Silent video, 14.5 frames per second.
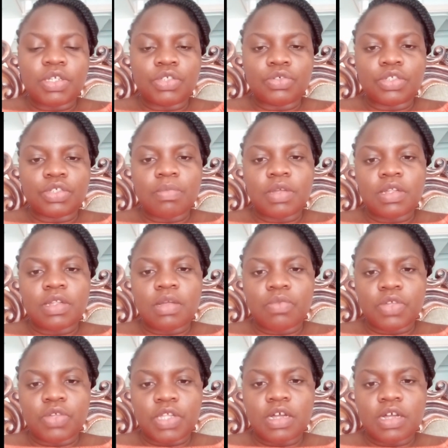my tutor, Madam
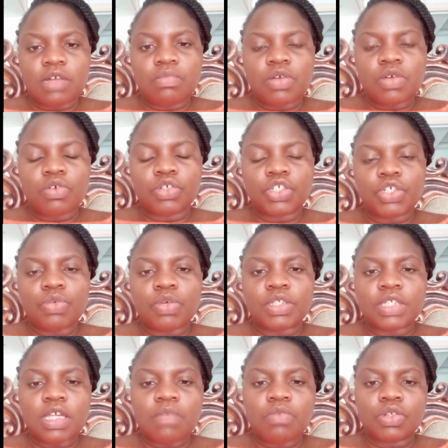Monica, because she
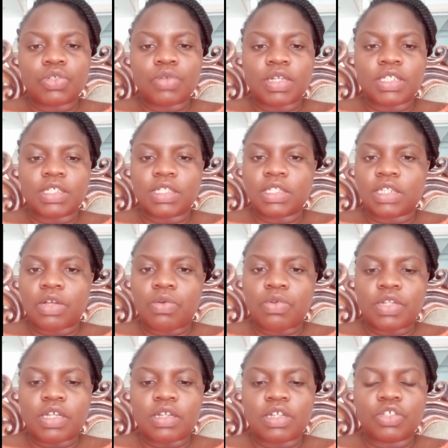was able to adjust
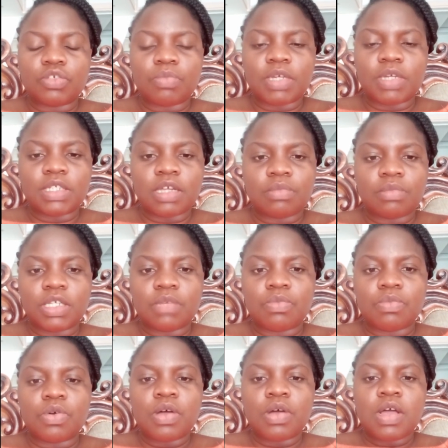accordingly to my
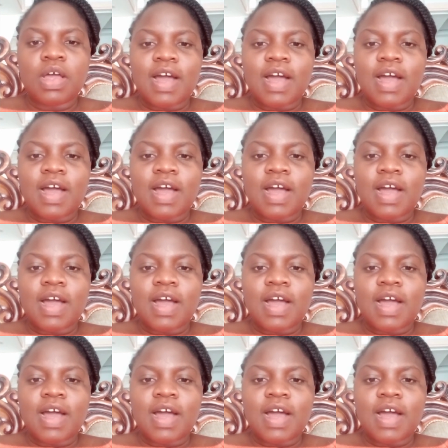timetable.